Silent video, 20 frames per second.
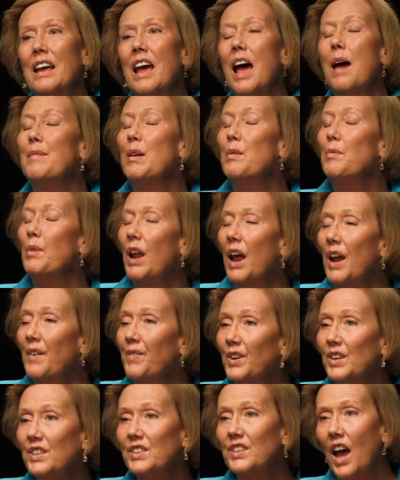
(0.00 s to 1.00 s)
I mean, when I
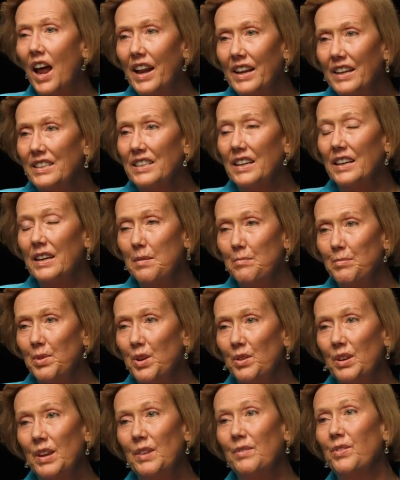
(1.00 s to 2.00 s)
first got into
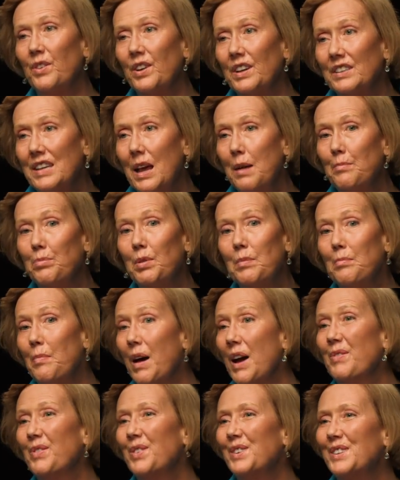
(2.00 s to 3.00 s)
computing, for example,
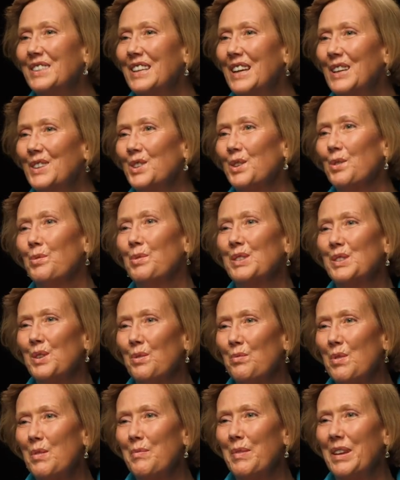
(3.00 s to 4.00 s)
my first teacher was a
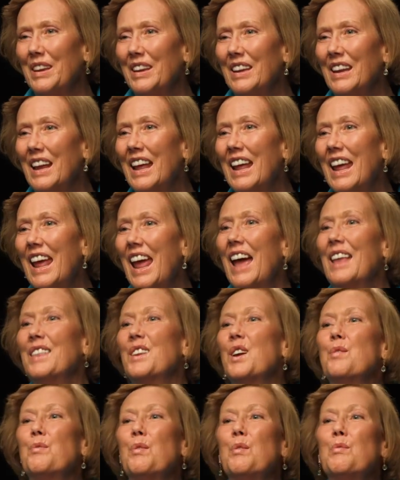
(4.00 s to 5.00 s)
woman, and
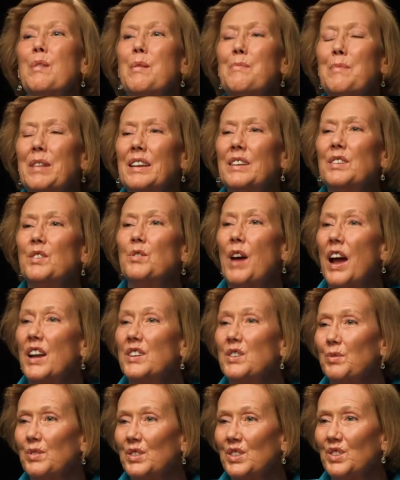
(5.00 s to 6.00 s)
there were women
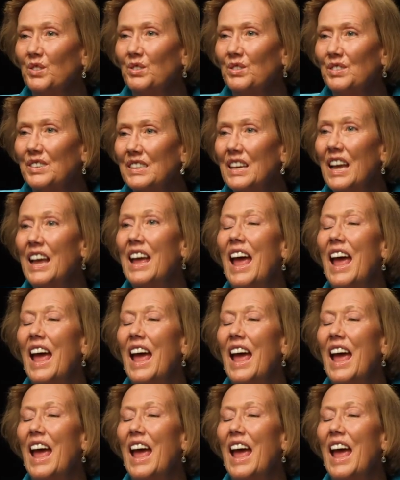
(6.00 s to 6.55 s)
graduate students.